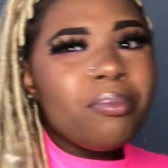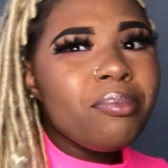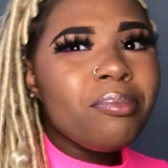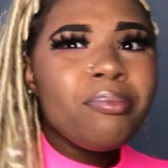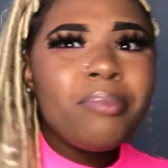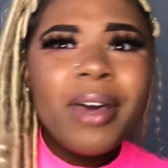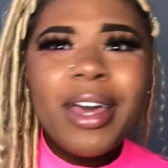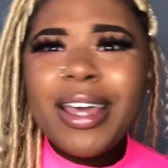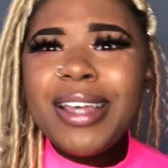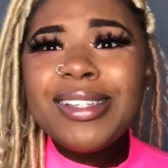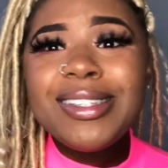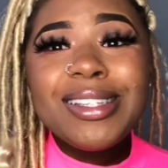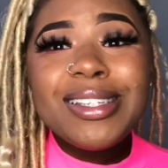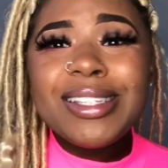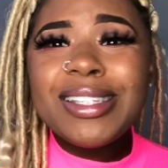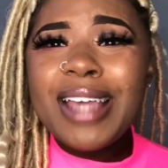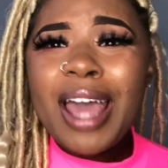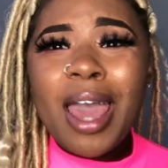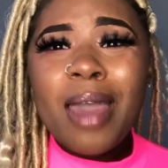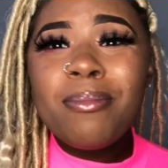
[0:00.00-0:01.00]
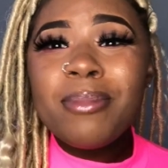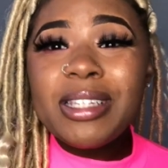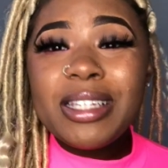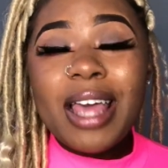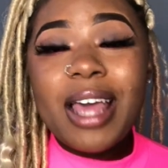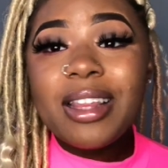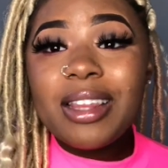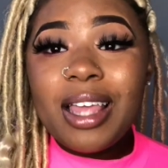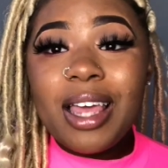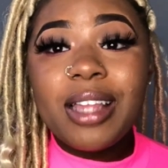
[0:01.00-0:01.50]
But it's the same
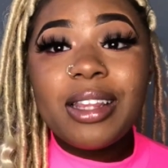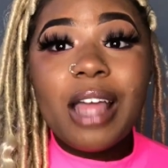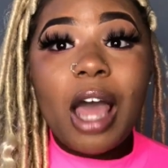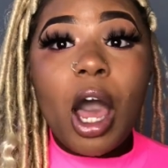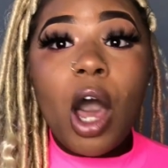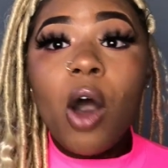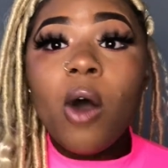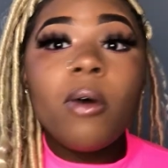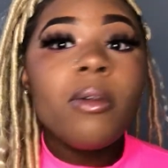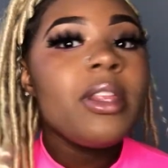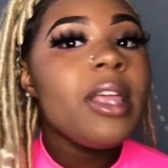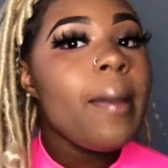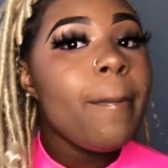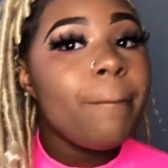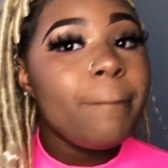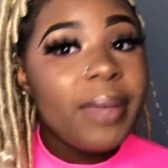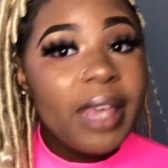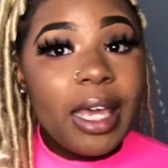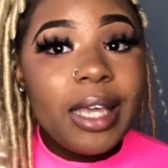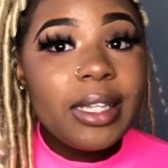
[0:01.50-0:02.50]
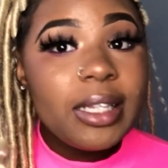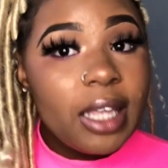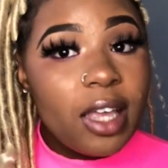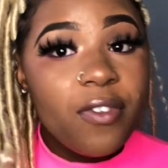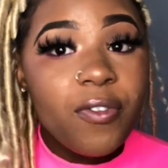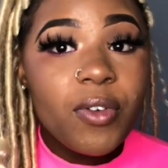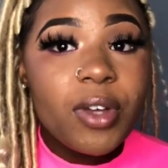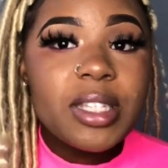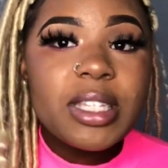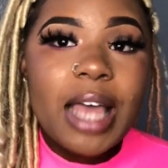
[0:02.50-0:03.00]
exact thing. The only big
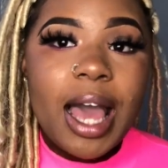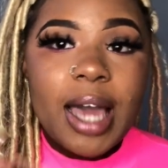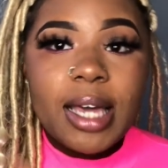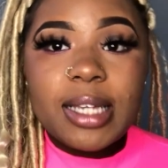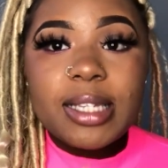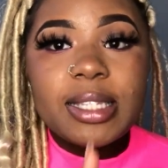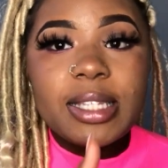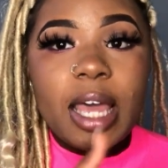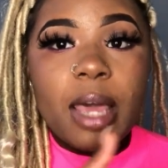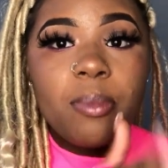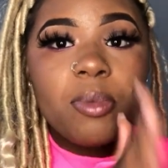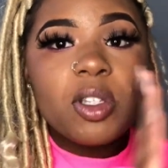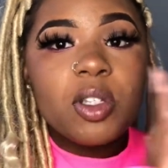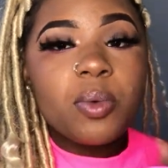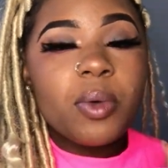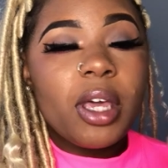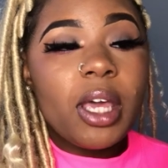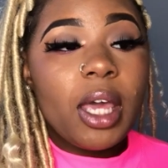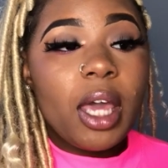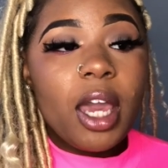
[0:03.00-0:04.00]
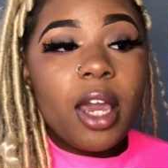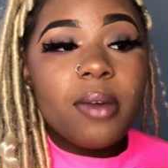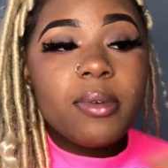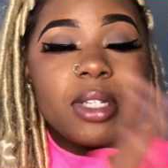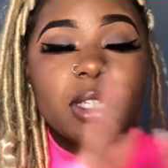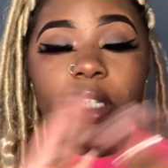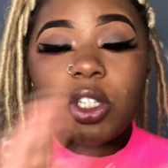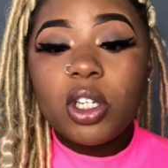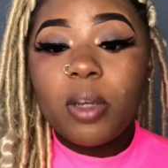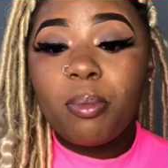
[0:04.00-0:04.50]
difference I can say between
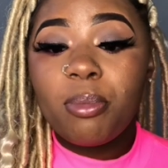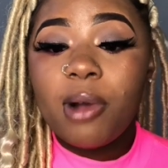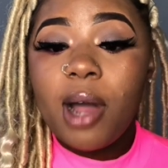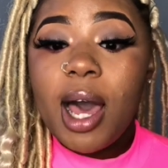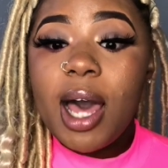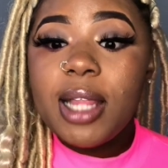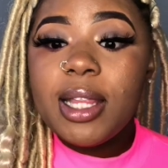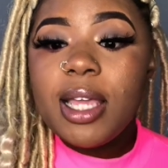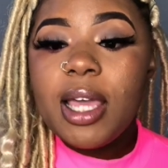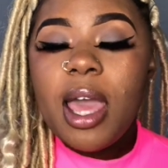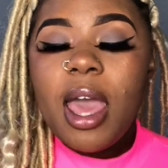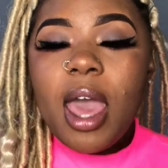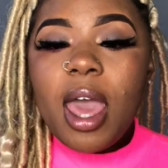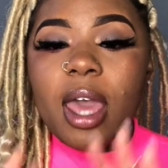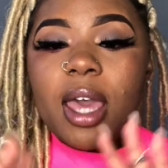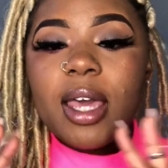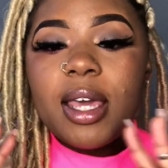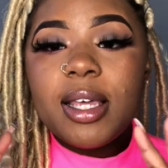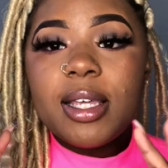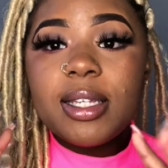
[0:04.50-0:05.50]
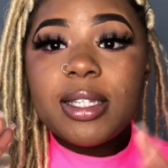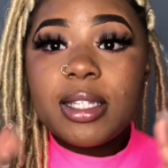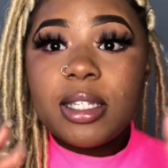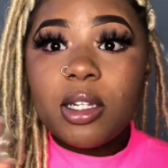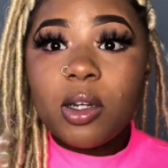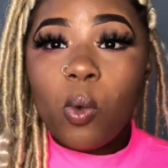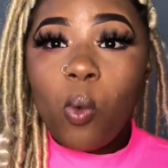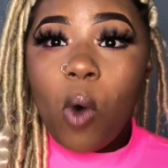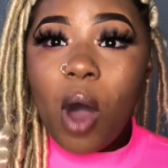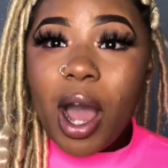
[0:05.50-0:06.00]
Heritage and Brawley is
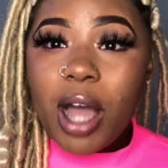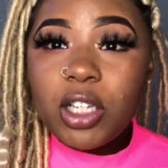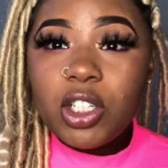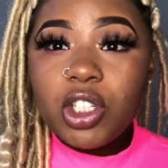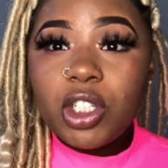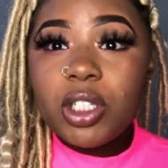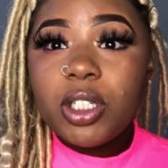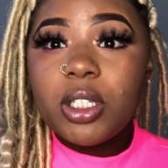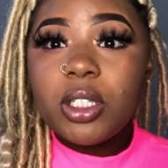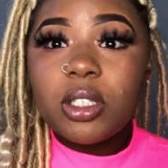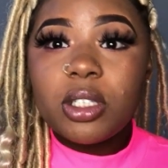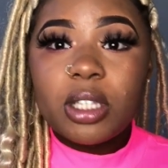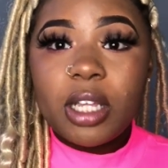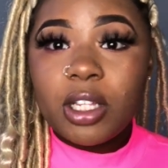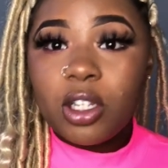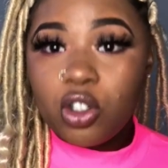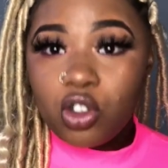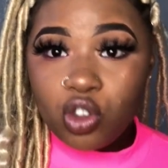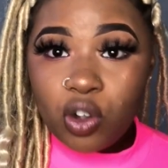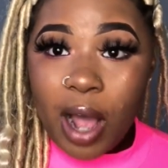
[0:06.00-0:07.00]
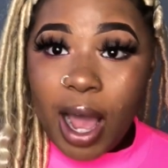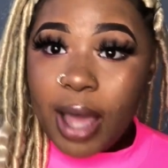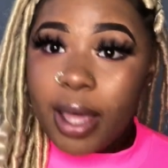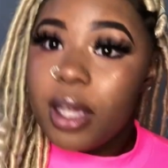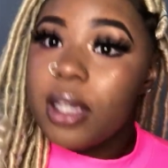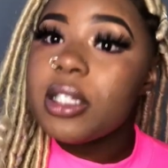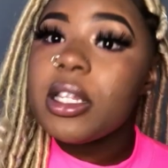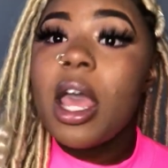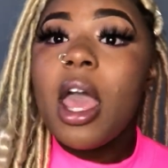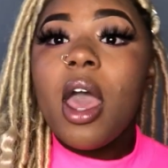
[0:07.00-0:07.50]
the washers and the
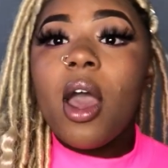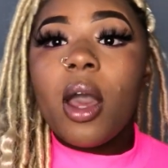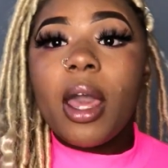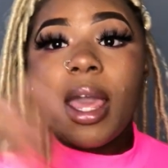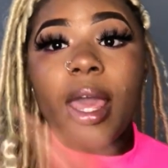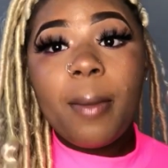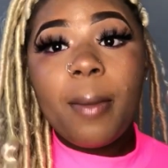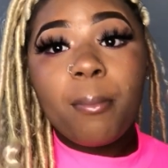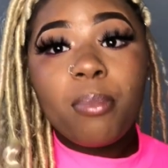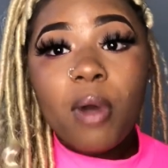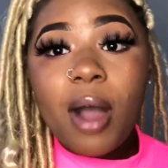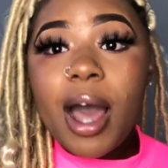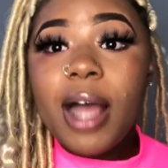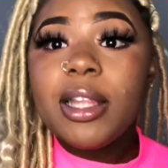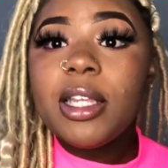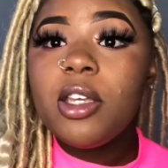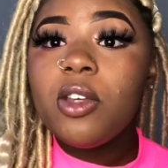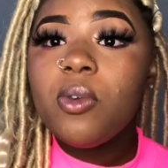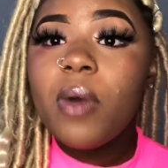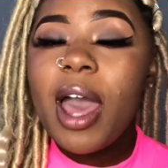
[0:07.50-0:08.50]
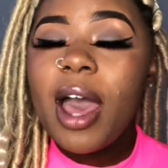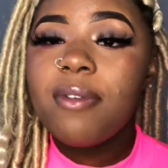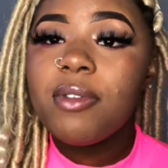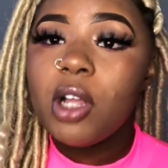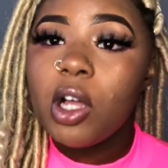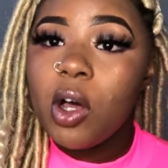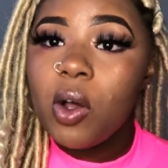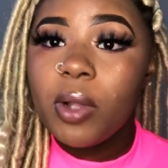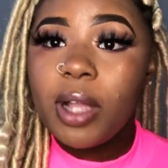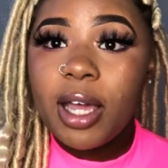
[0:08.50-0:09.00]
dryers. In Brawley, you have to
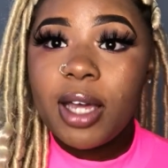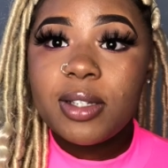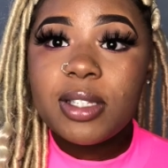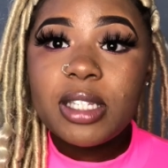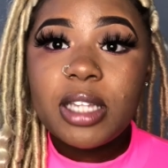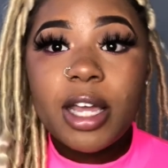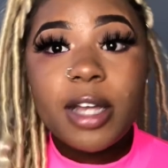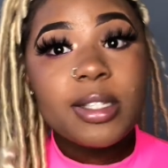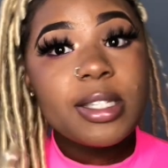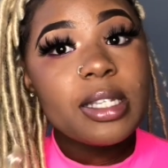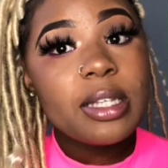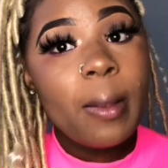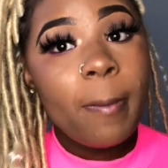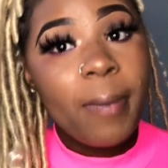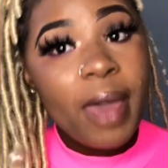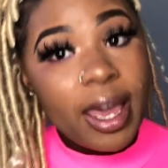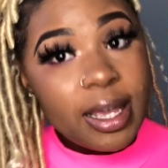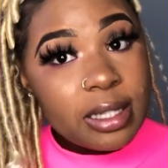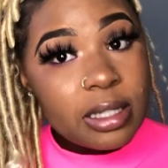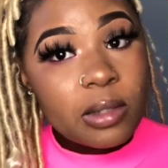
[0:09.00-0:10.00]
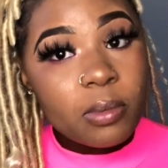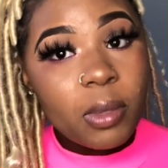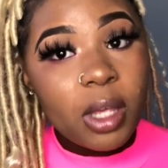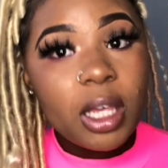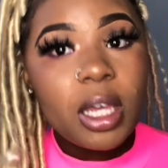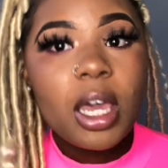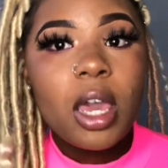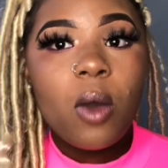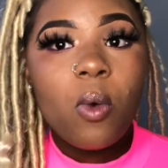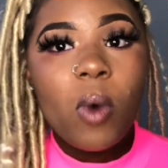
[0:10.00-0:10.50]
go downstairs to the basement
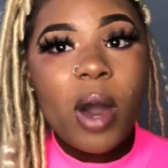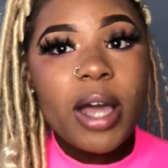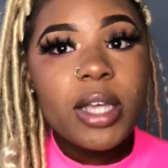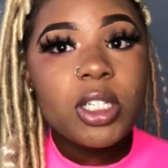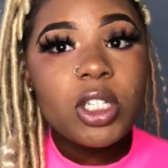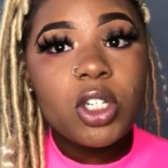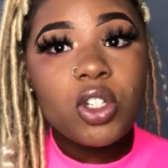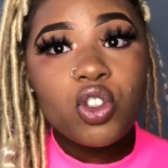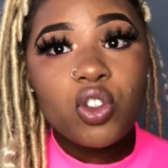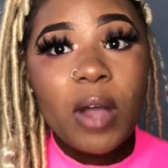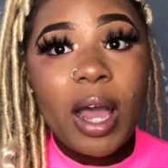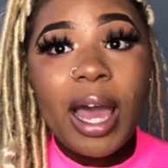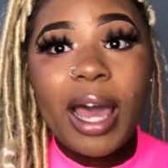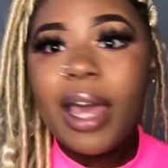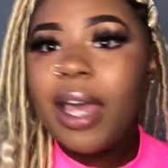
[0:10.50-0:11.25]
and wash and dry.